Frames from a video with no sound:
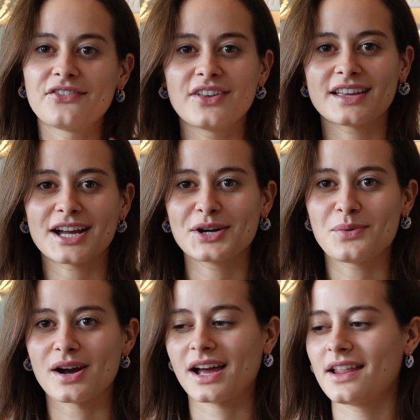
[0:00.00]
feel like I could
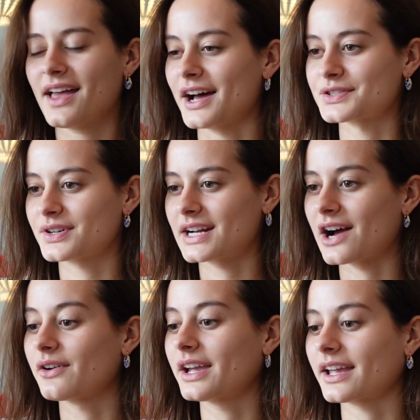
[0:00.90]
walk out of the house right
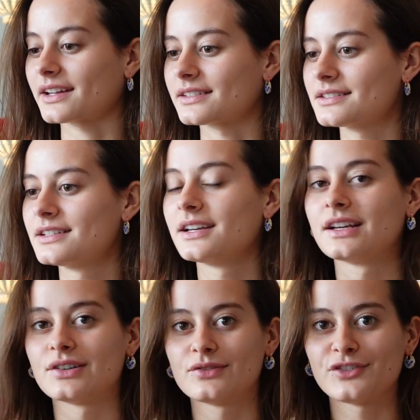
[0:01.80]
now and
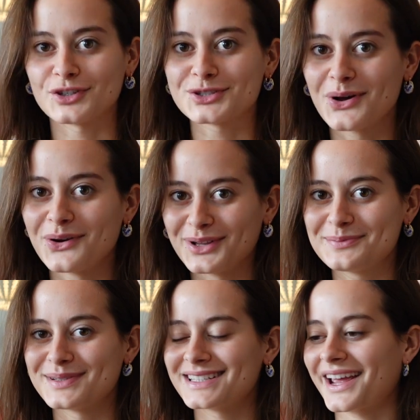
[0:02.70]
feel totally
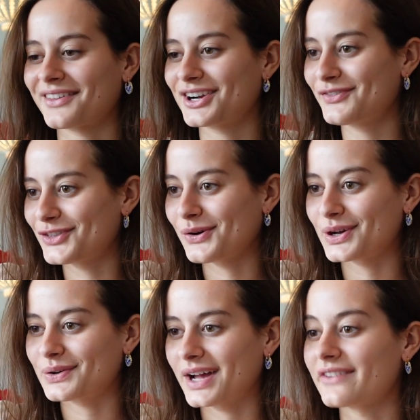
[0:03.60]
put together even though
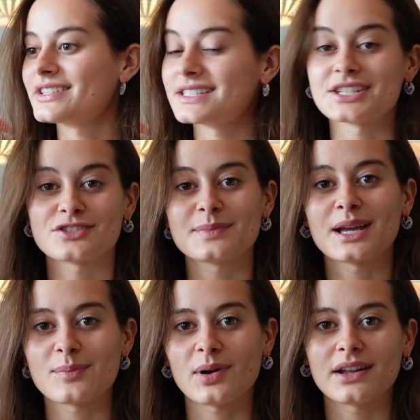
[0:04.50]
I don't have a stitch of
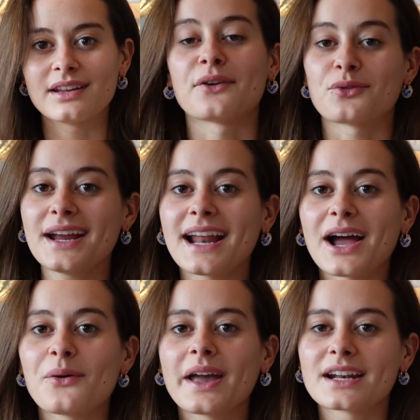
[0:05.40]
makeup on. And right
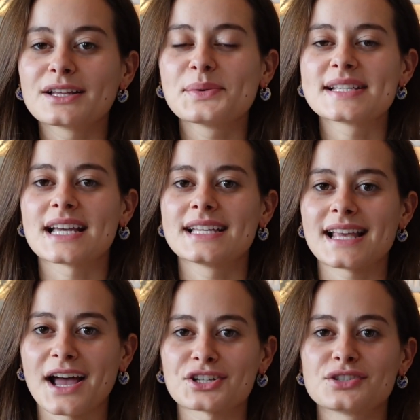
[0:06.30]
now, Ana Luisa is
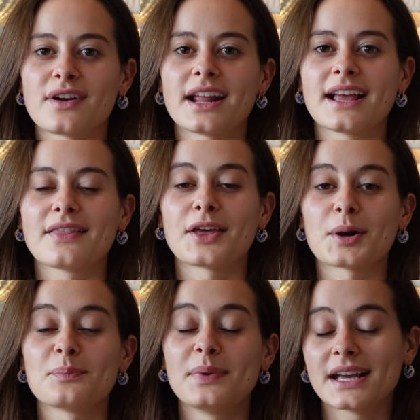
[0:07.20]
actually running their
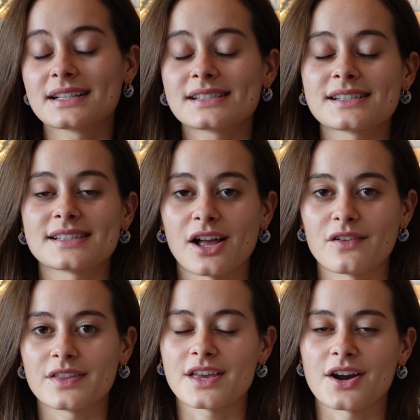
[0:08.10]
biggest sale
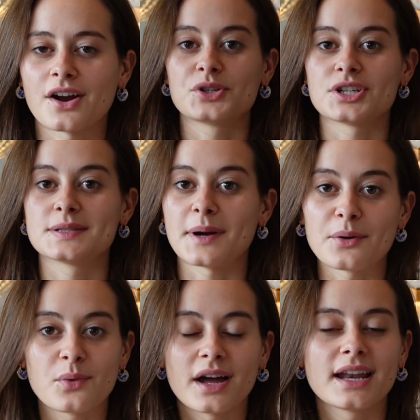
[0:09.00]
of the year, which is buy
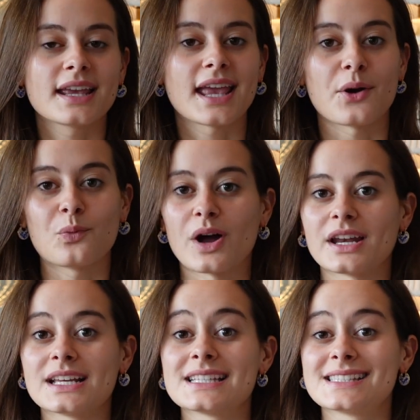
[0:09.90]
one, get
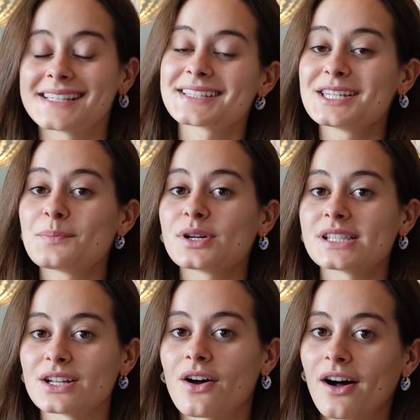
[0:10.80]
one
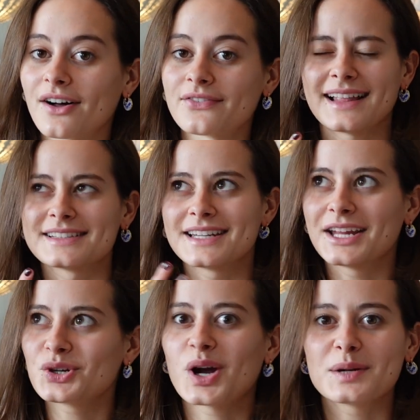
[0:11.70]
60% off. That's an
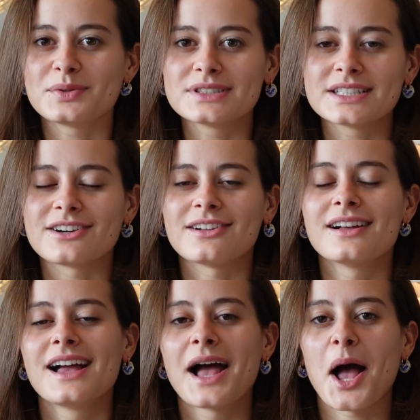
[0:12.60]
incredible
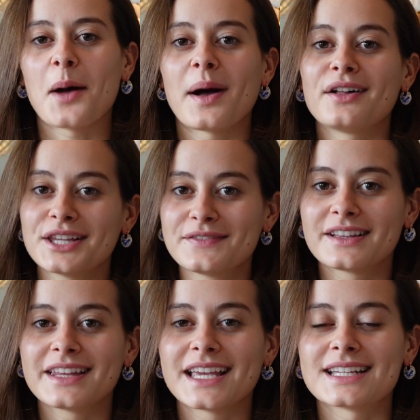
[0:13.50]
deal. Um, I'll leave
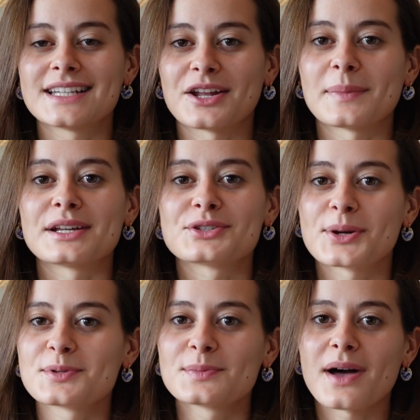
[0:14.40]
the link down in my
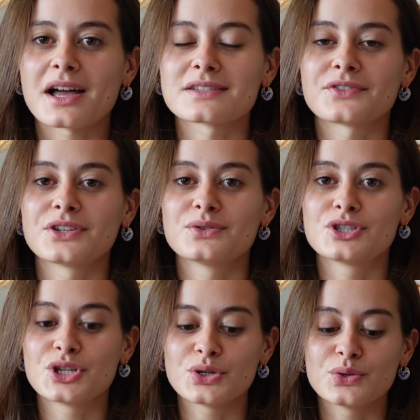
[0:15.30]
description box for you
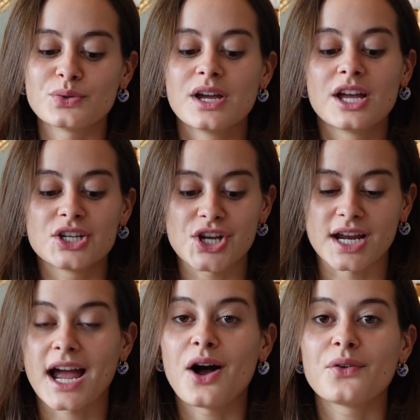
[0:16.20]
to check
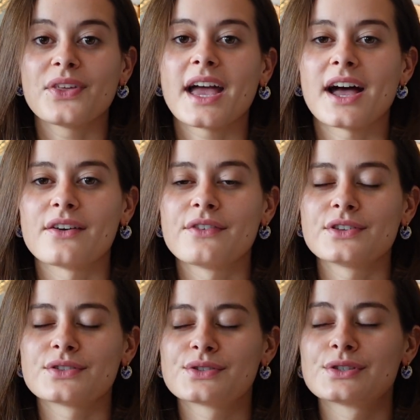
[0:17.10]
out. They have
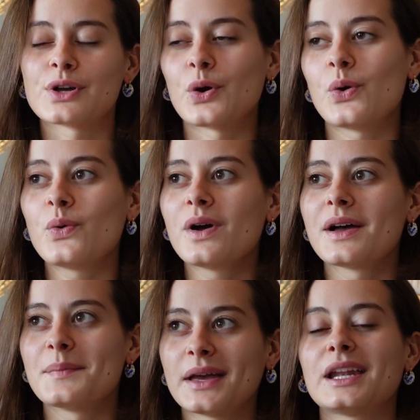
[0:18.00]
so
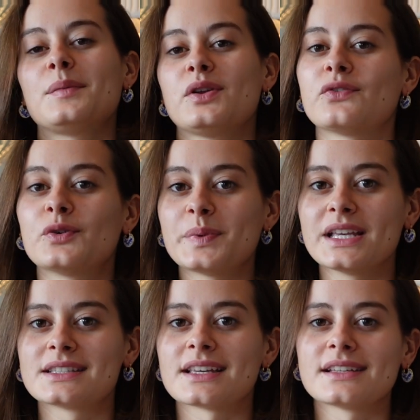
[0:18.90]
many beautiful
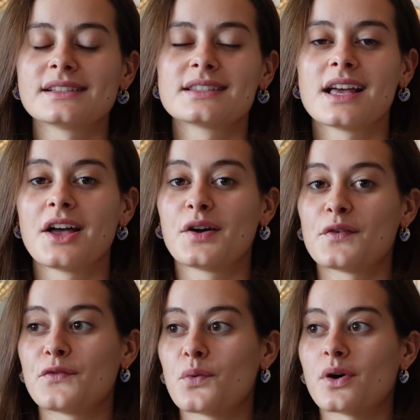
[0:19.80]
pieces
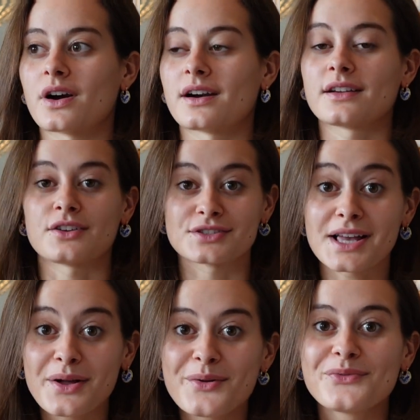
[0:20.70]
for
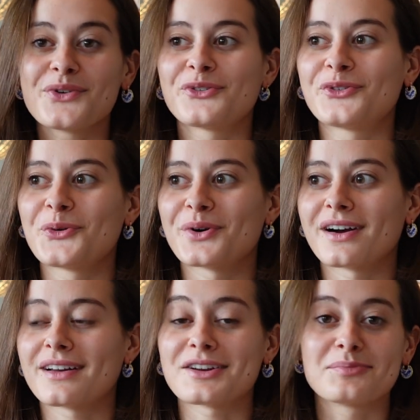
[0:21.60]
yourself,
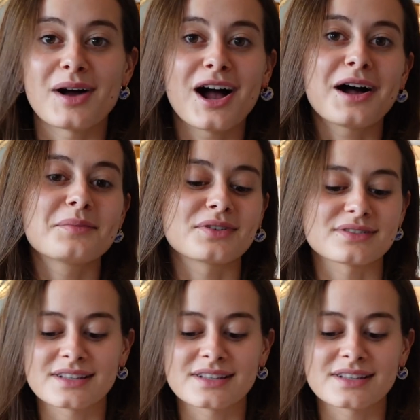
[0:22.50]
for your mom, your